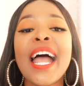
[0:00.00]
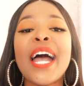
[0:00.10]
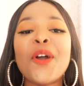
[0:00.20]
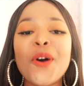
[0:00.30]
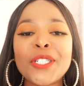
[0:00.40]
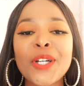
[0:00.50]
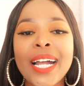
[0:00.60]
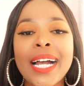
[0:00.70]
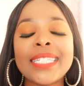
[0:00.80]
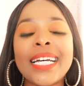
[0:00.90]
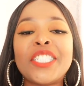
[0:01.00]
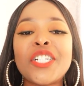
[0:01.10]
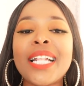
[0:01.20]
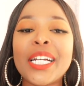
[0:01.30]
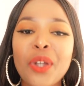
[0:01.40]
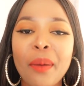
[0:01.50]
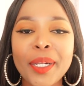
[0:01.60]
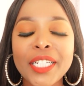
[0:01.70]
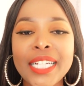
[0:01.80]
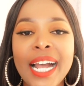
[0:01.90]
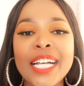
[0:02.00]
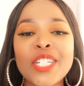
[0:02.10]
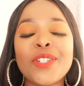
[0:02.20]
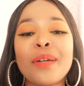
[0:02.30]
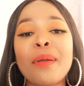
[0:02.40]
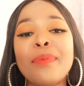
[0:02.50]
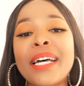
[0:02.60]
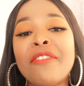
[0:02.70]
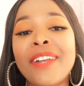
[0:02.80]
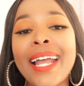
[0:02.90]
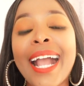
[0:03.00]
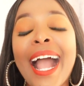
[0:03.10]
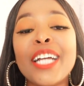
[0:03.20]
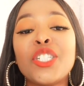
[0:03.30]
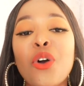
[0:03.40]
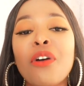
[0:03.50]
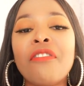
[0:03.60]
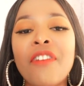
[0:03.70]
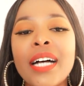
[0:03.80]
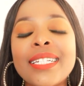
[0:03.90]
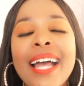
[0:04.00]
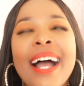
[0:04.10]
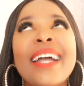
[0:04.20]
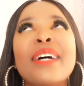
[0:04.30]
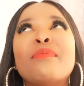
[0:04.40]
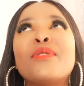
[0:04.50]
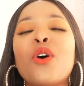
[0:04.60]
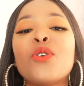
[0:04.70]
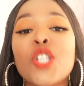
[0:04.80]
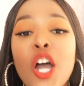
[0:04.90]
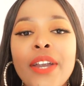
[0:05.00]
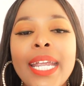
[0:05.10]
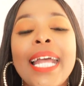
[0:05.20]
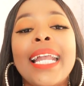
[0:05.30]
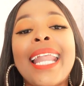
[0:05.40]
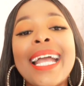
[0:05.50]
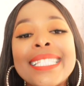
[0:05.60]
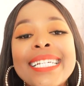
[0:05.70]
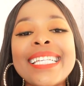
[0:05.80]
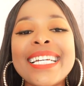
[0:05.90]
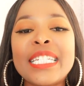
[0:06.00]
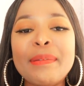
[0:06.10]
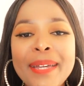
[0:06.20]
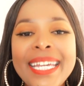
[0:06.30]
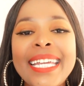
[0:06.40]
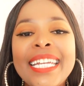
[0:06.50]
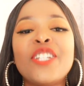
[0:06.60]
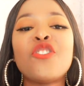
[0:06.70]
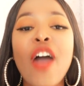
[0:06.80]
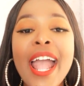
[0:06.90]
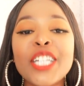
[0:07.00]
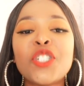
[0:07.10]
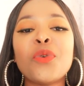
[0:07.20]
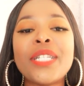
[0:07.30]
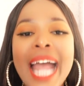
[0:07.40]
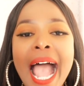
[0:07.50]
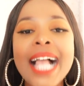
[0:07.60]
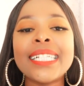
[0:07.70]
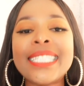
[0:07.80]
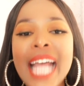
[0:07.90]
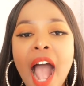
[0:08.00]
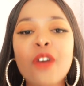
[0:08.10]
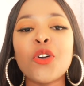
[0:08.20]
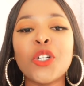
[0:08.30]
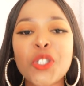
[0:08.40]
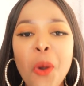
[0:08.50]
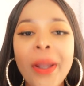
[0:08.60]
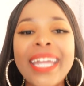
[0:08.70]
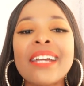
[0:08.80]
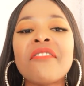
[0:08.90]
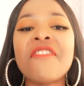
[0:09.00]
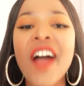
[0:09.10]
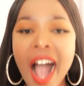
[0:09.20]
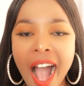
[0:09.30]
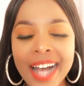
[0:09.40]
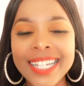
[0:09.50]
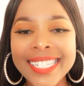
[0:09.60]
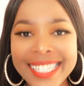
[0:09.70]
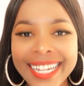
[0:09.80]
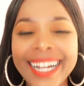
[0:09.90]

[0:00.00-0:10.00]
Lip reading: And also, guys, I'd just like to apologize to the people that feel like I talk fast. I am so sorry. Like, this is me trying to dial down on talking fast.